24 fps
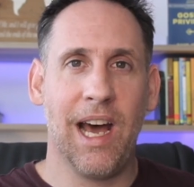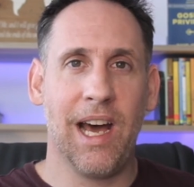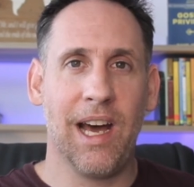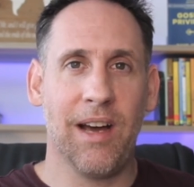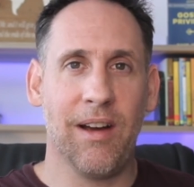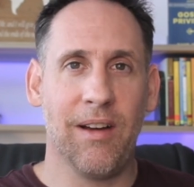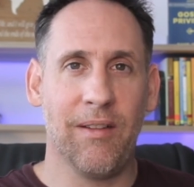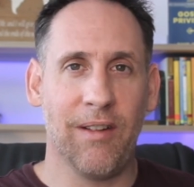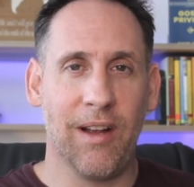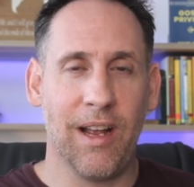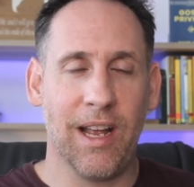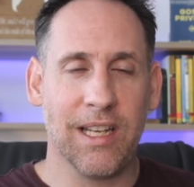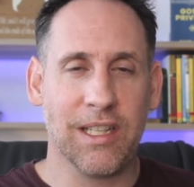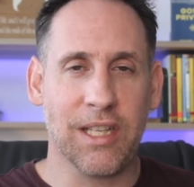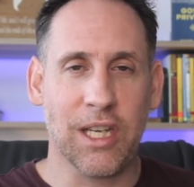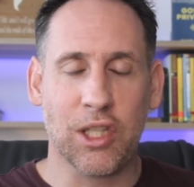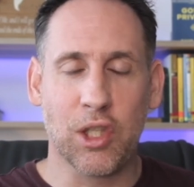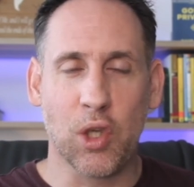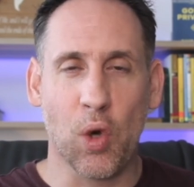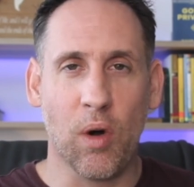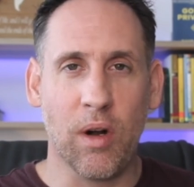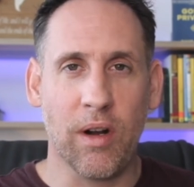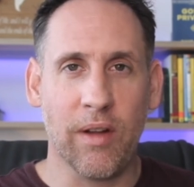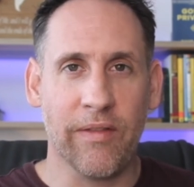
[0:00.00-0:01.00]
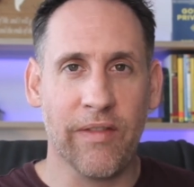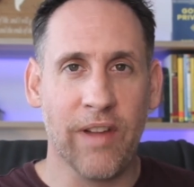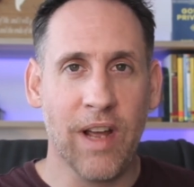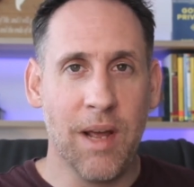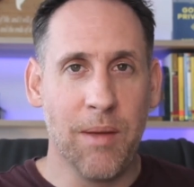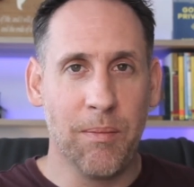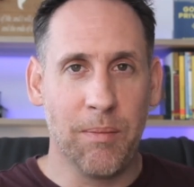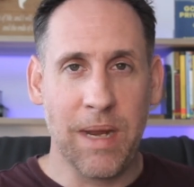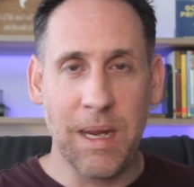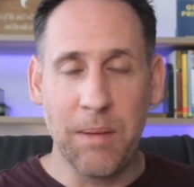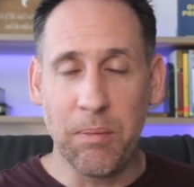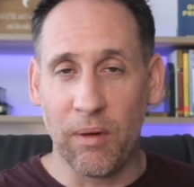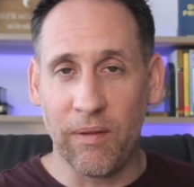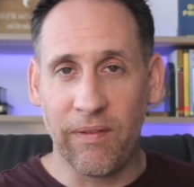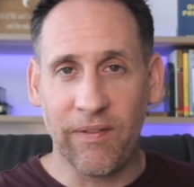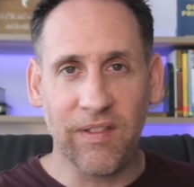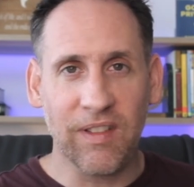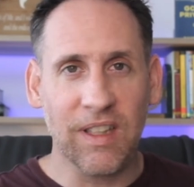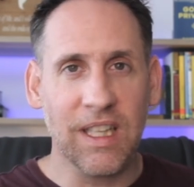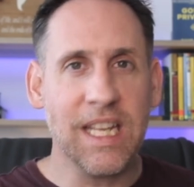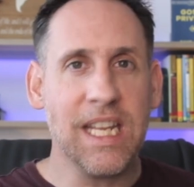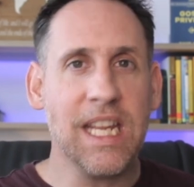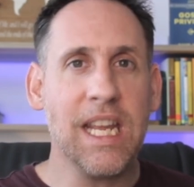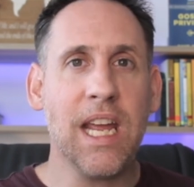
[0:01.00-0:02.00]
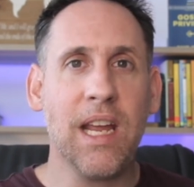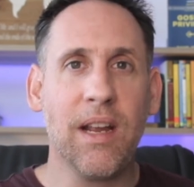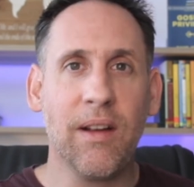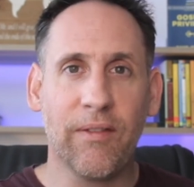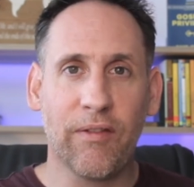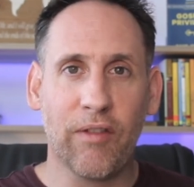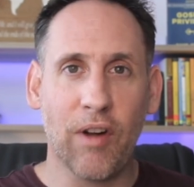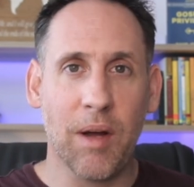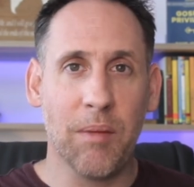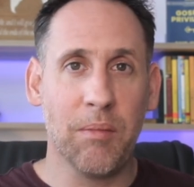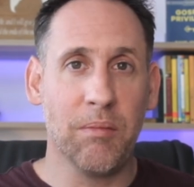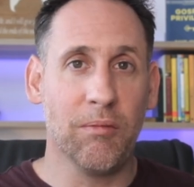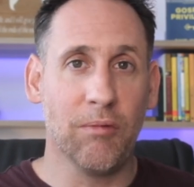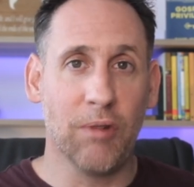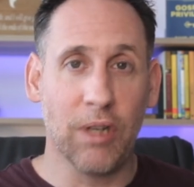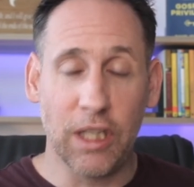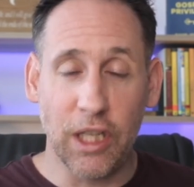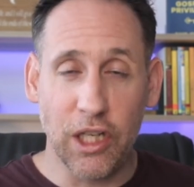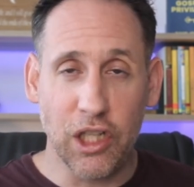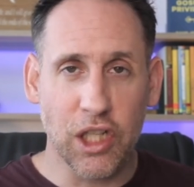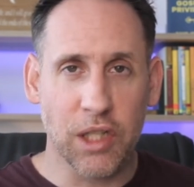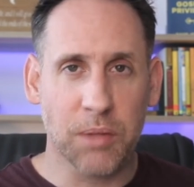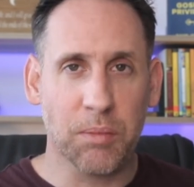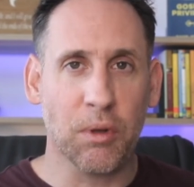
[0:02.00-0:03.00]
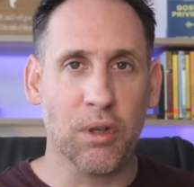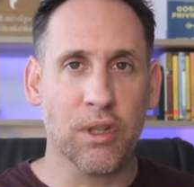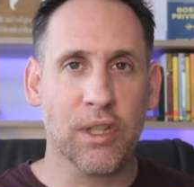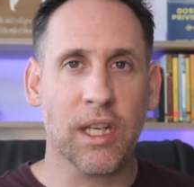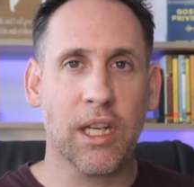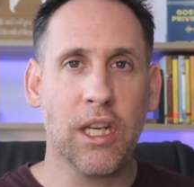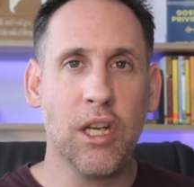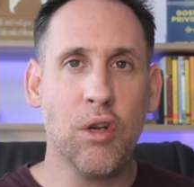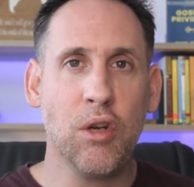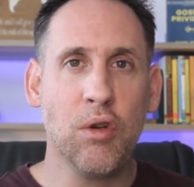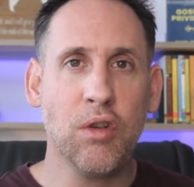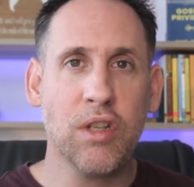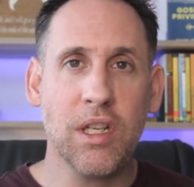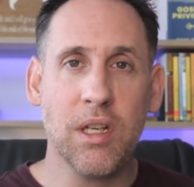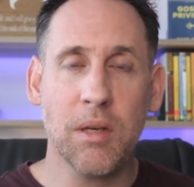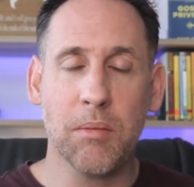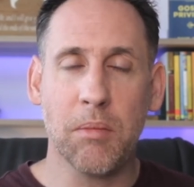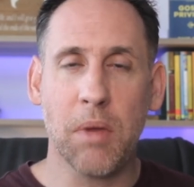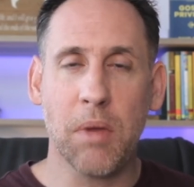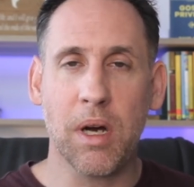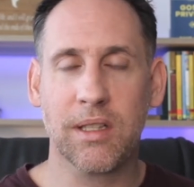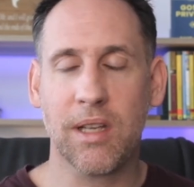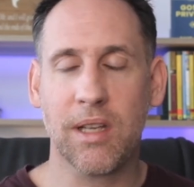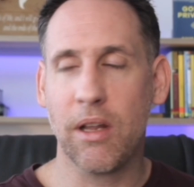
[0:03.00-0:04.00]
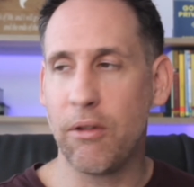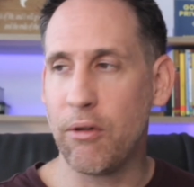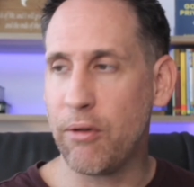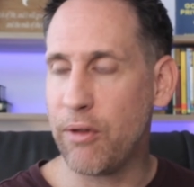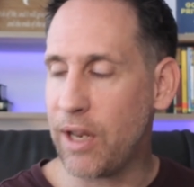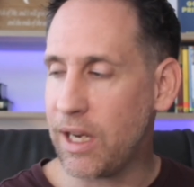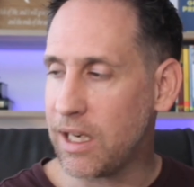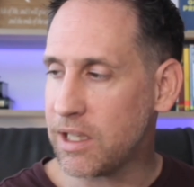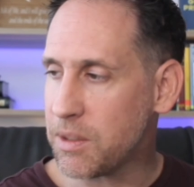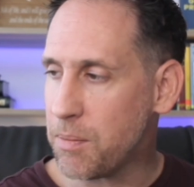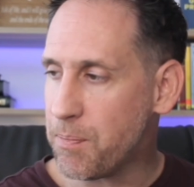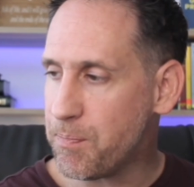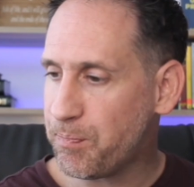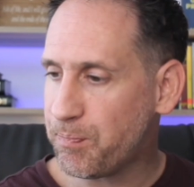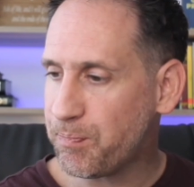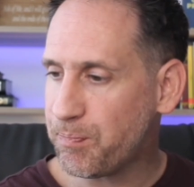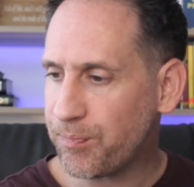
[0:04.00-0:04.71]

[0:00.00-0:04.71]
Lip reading: as a sort of people fleeing from religious persecution, amongst things.